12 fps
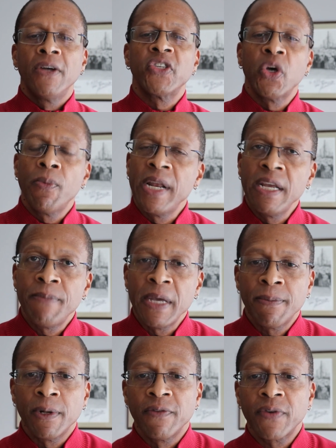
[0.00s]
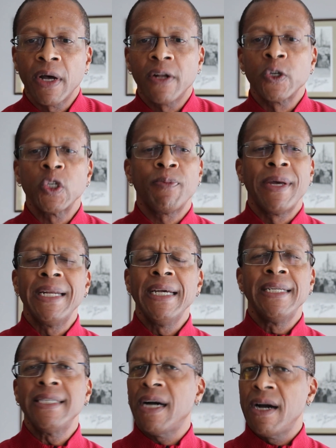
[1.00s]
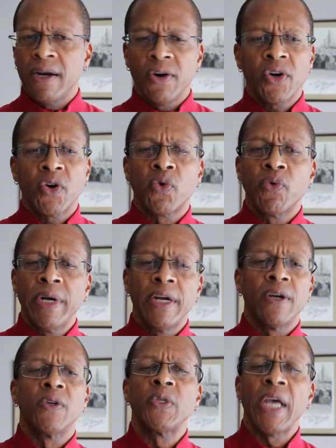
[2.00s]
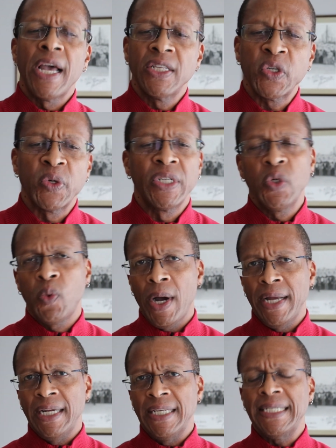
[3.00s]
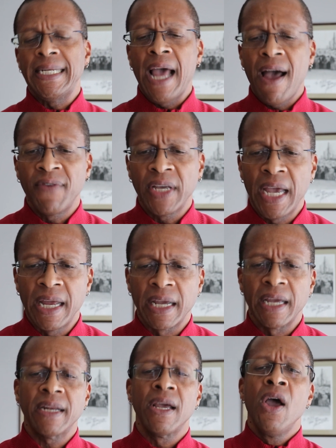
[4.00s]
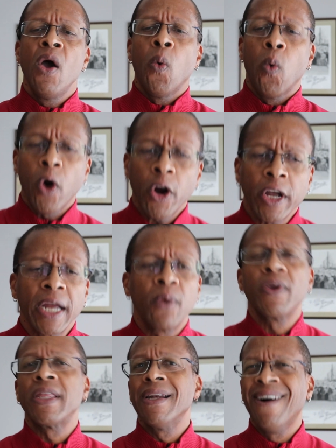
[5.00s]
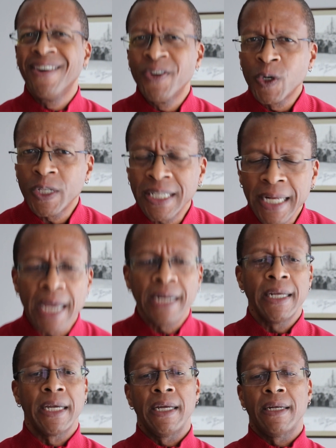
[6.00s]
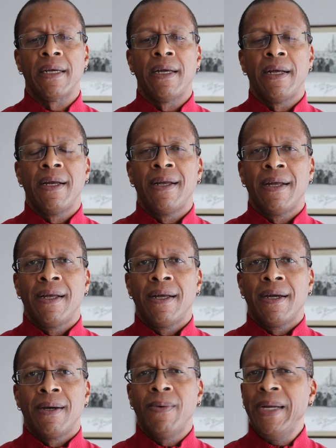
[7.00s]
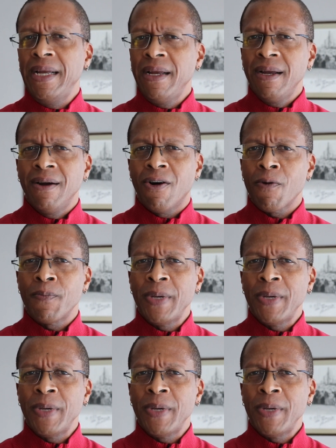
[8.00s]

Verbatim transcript: So many people of color spend entire careers answering to whiteness, navigating it, working with it, understanding it. We are